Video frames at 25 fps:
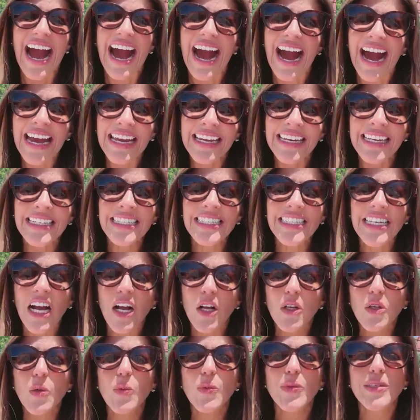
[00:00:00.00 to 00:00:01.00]
I can
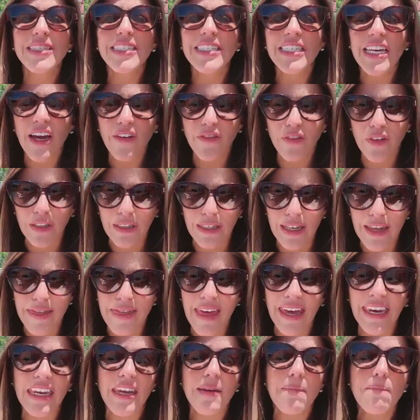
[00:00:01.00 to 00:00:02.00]
tell you definitely
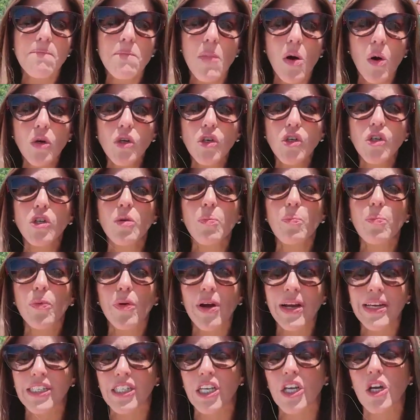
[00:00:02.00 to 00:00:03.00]
that emotional
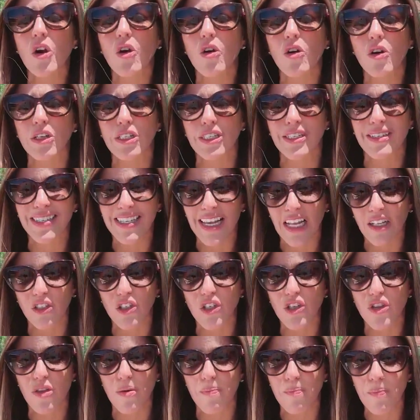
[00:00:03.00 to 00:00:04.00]
pricing hurts
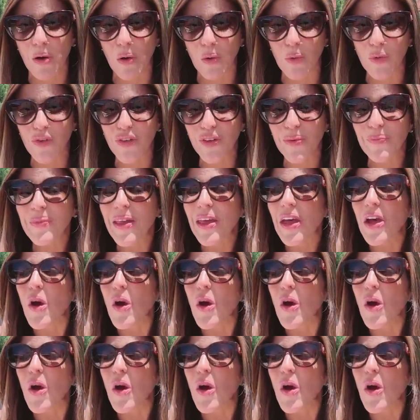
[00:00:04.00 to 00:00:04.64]
sellers the most.